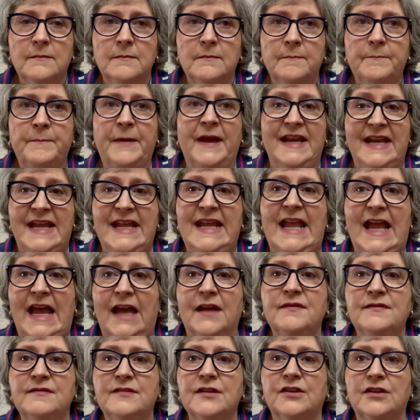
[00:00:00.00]
But he
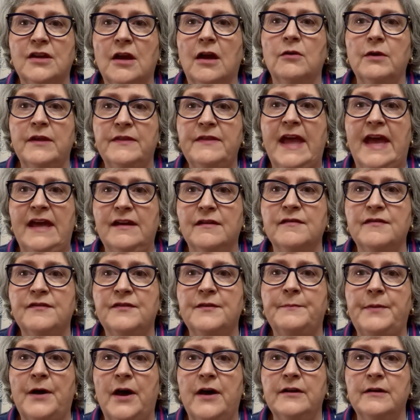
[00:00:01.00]
has to go, and that is
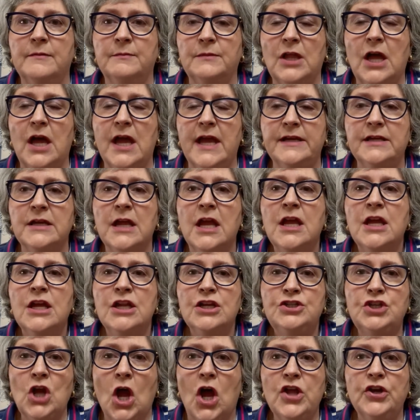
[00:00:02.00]
the bottom line.
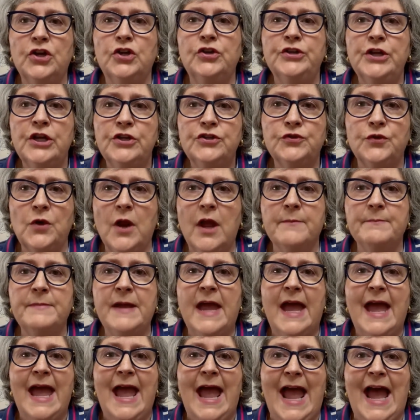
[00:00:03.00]
Donald Trump
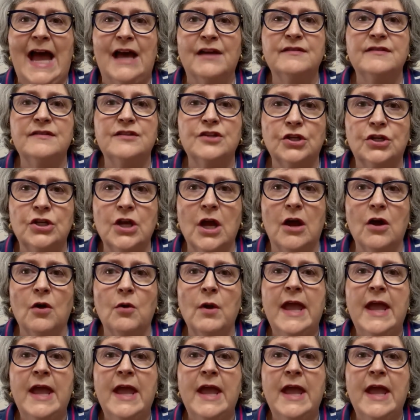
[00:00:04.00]
has to go,